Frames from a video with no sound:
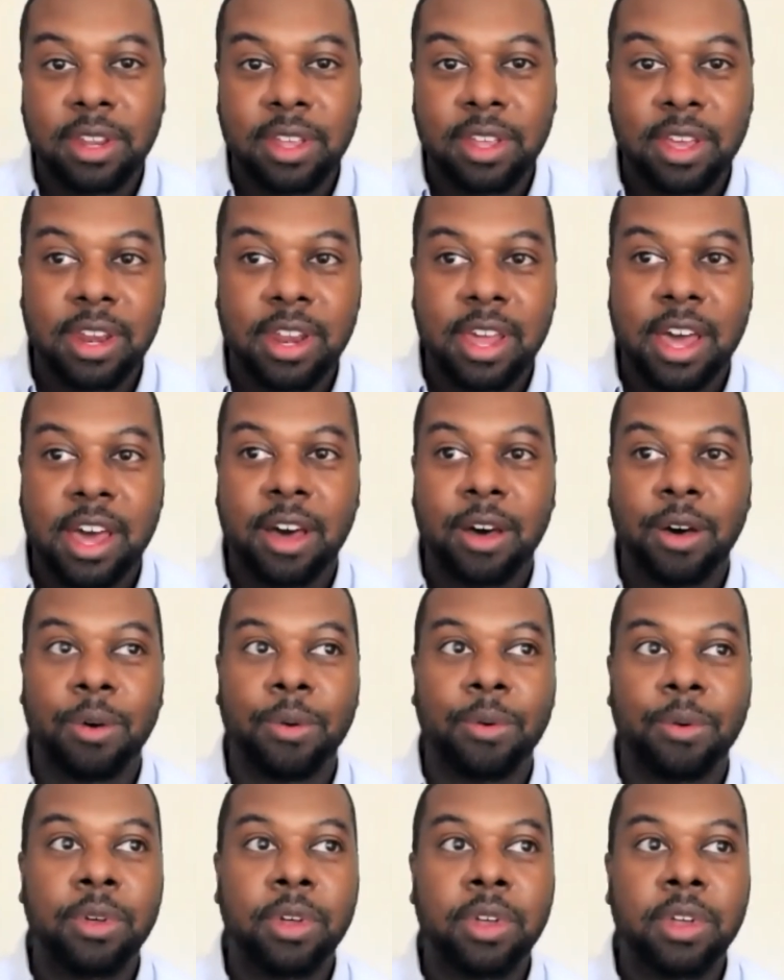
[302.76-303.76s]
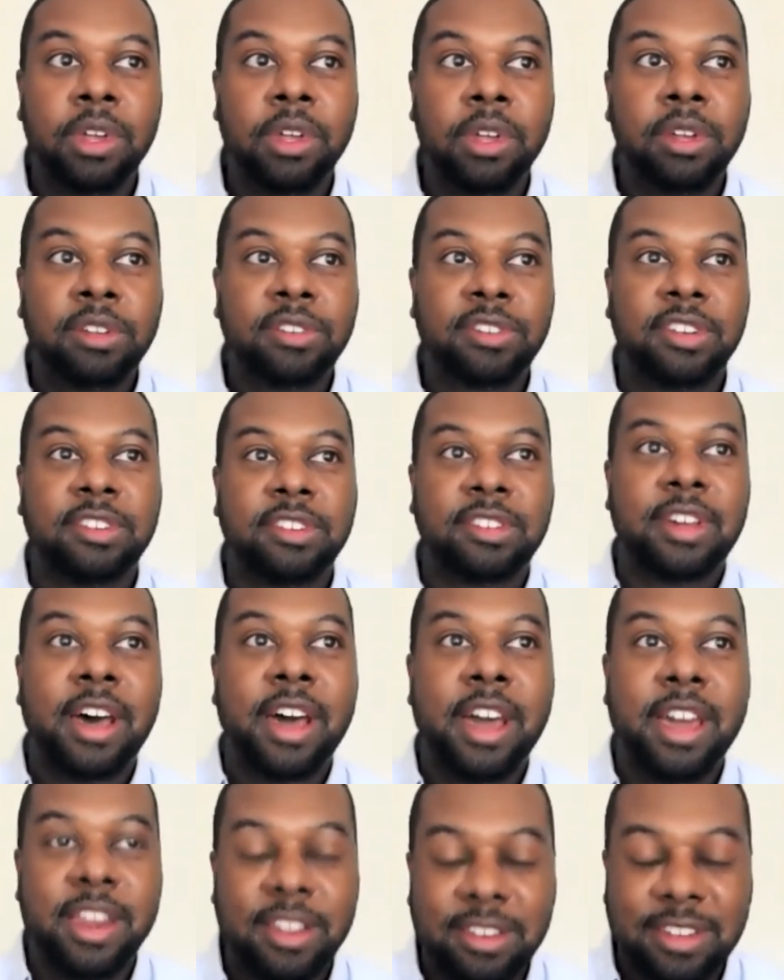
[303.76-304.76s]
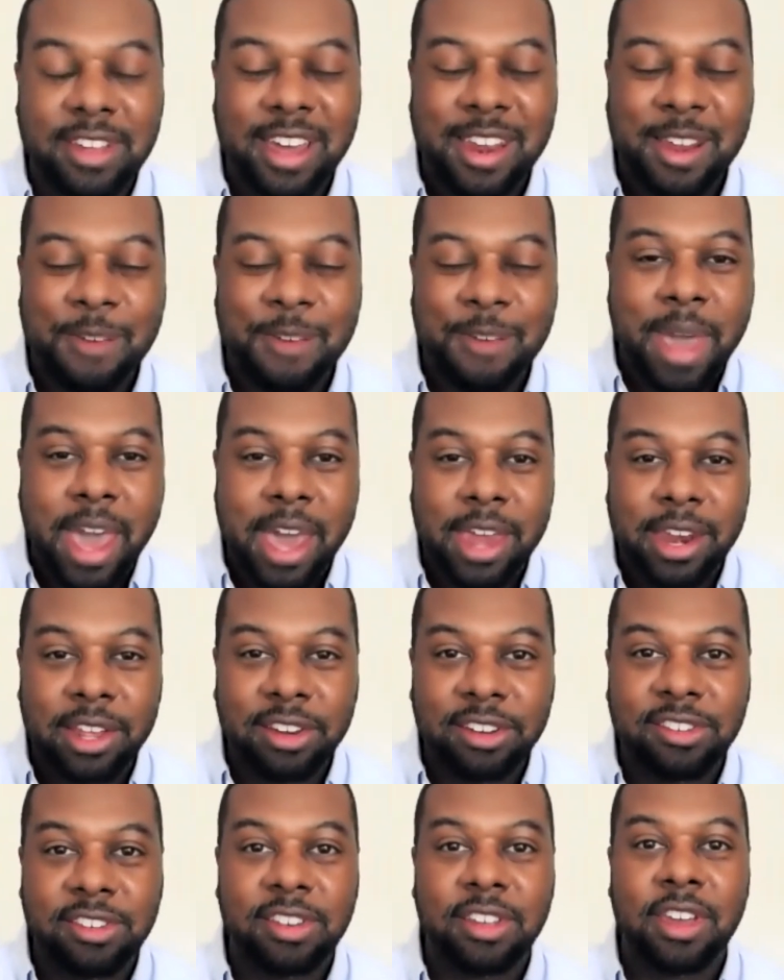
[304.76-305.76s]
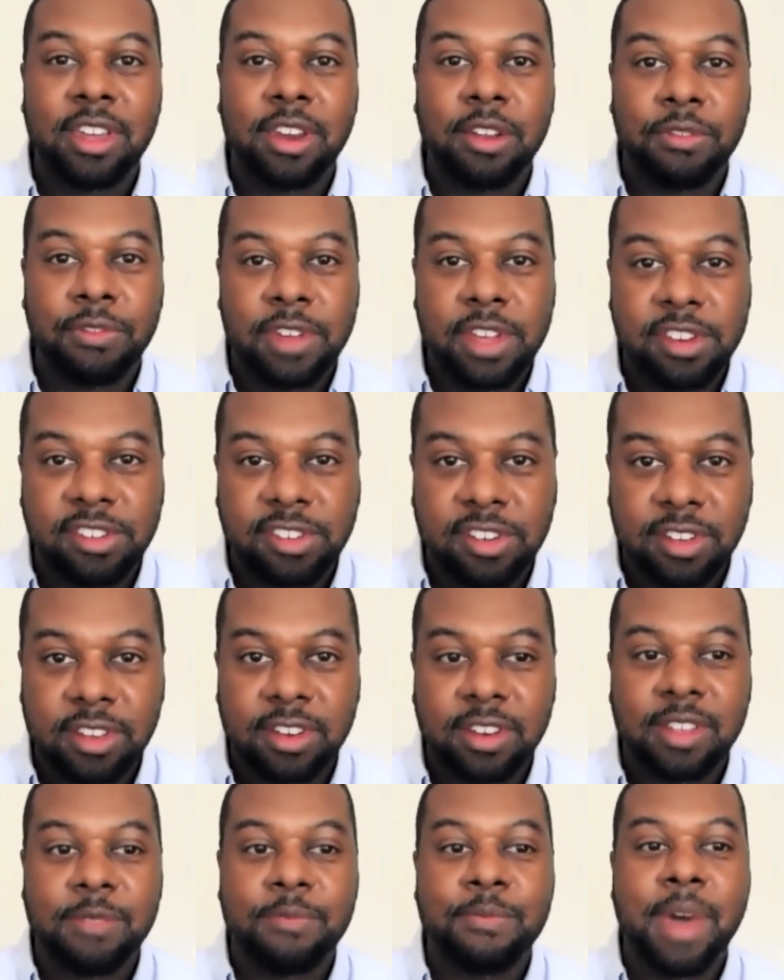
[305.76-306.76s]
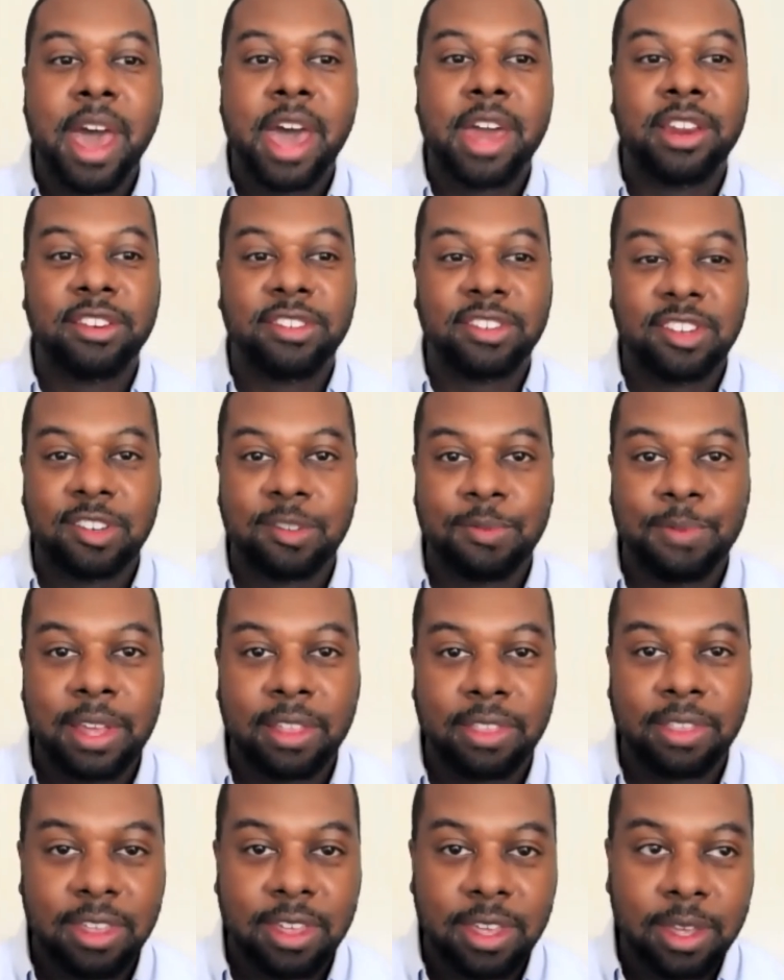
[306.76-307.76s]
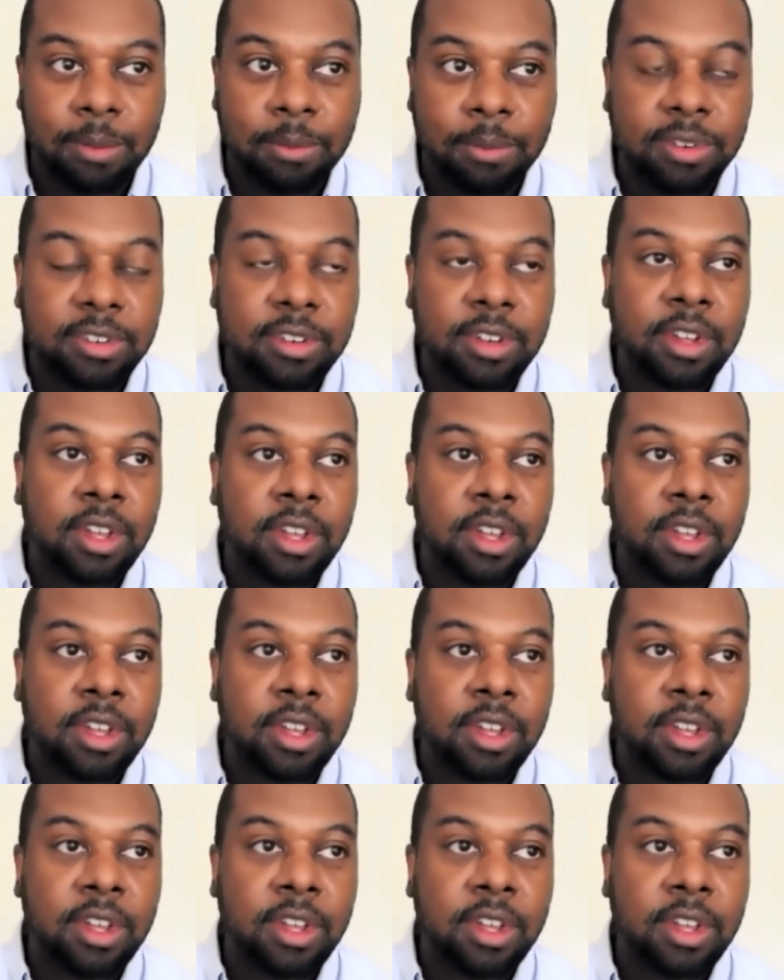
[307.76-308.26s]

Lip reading: and how societies kind of manage innovation and manage these big themes.